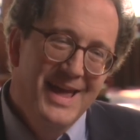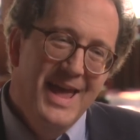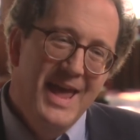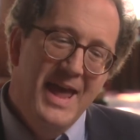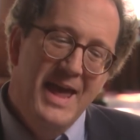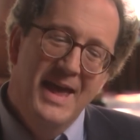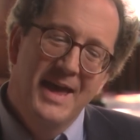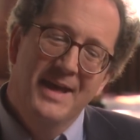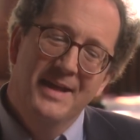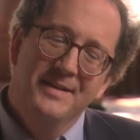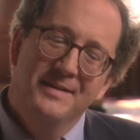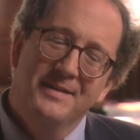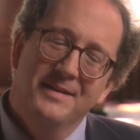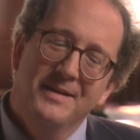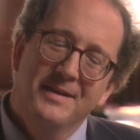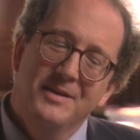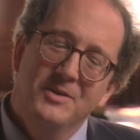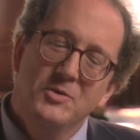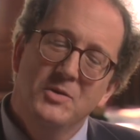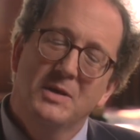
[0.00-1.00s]
And
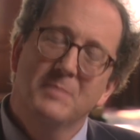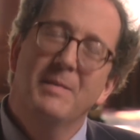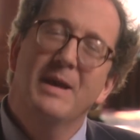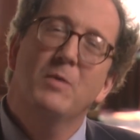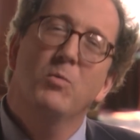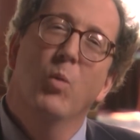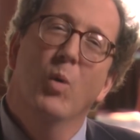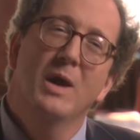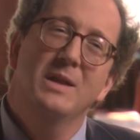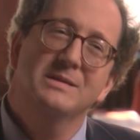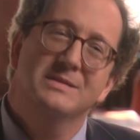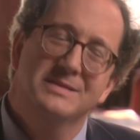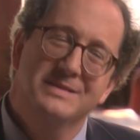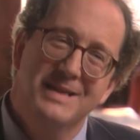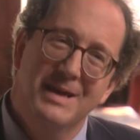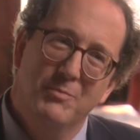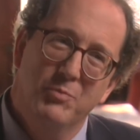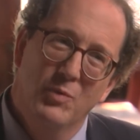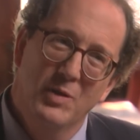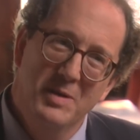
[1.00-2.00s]
you can make one
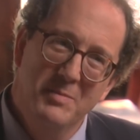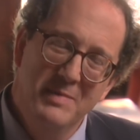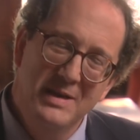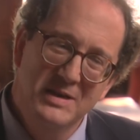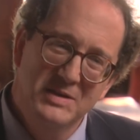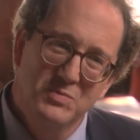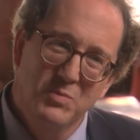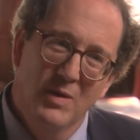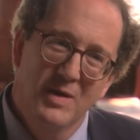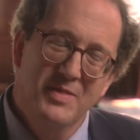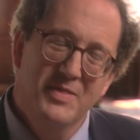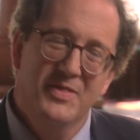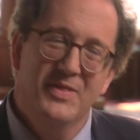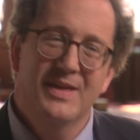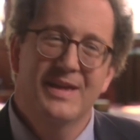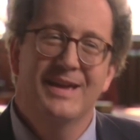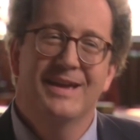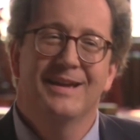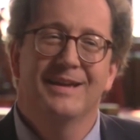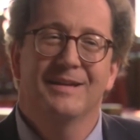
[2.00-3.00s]
step when it means one
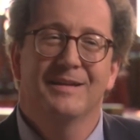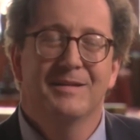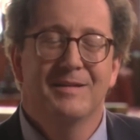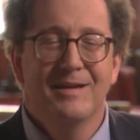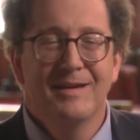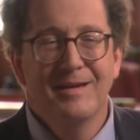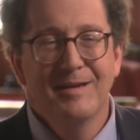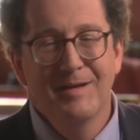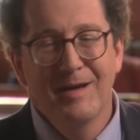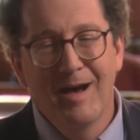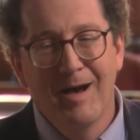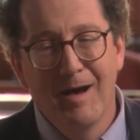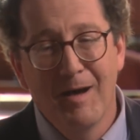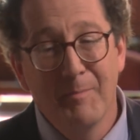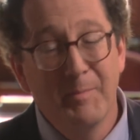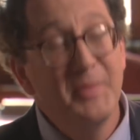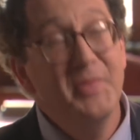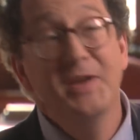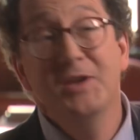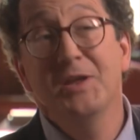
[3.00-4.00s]
thing, uh,
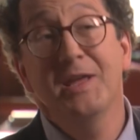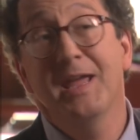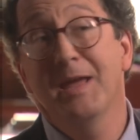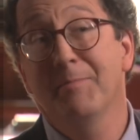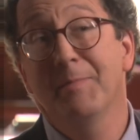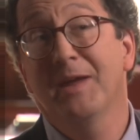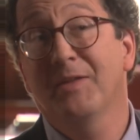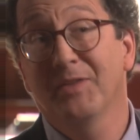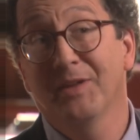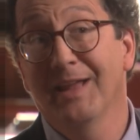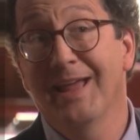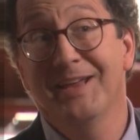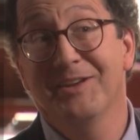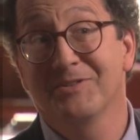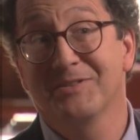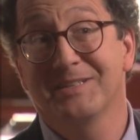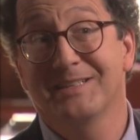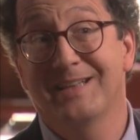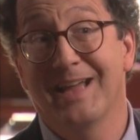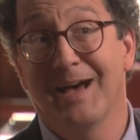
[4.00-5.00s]
but then you can't make the
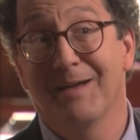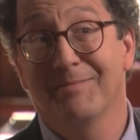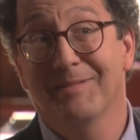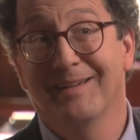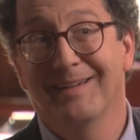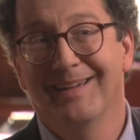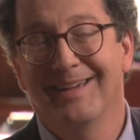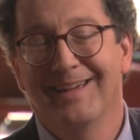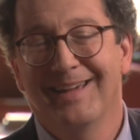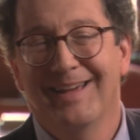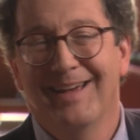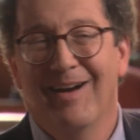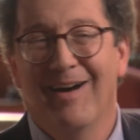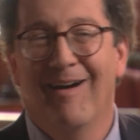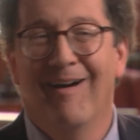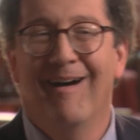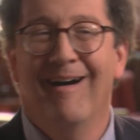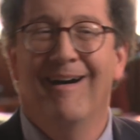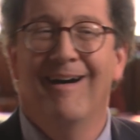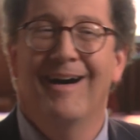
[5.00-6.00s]
later step.
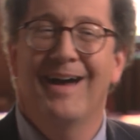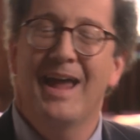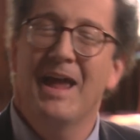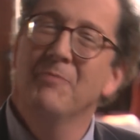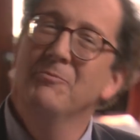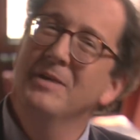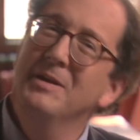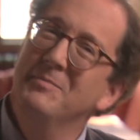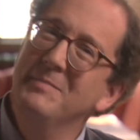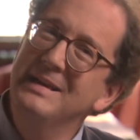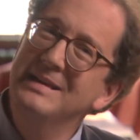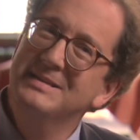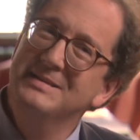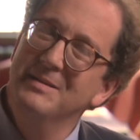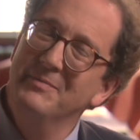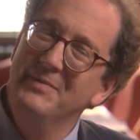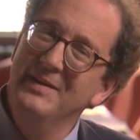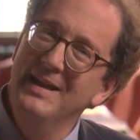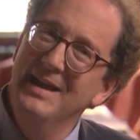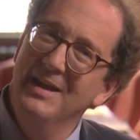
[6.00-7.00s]
Uh, and when it means
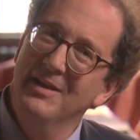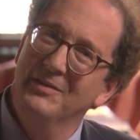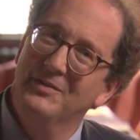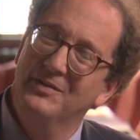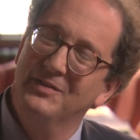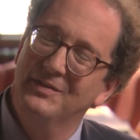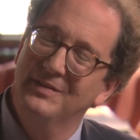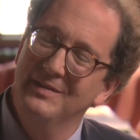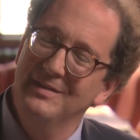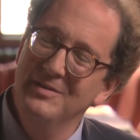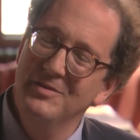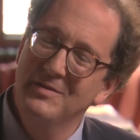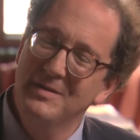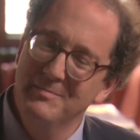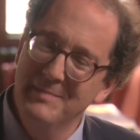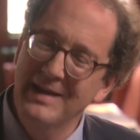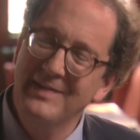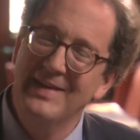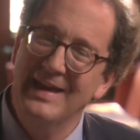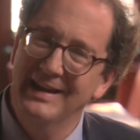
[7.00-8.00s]
something else, you
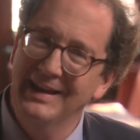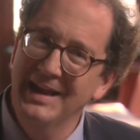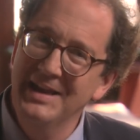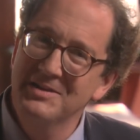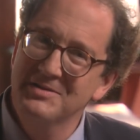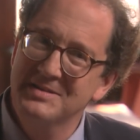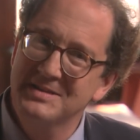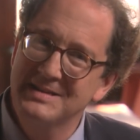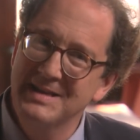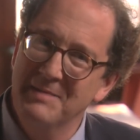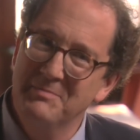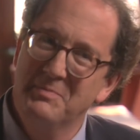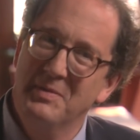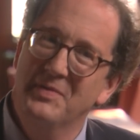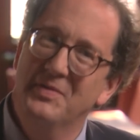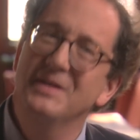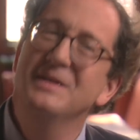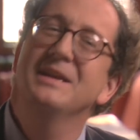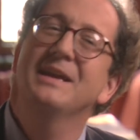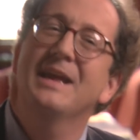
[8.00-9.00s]
can make that later step,
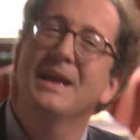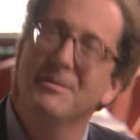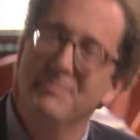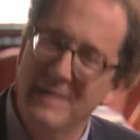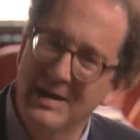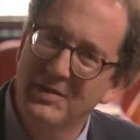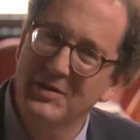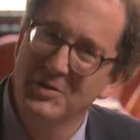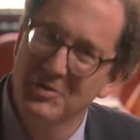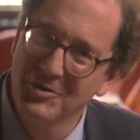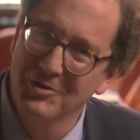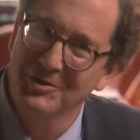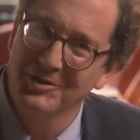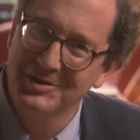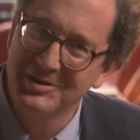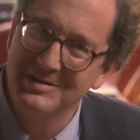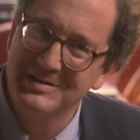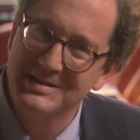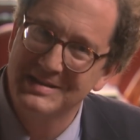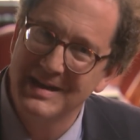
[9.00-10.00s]
but then you can't make the
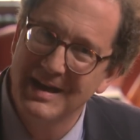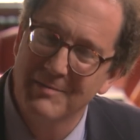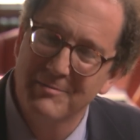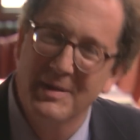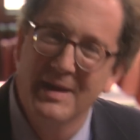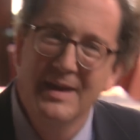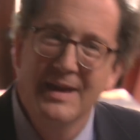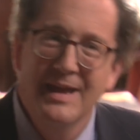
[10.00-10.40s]
earlier step.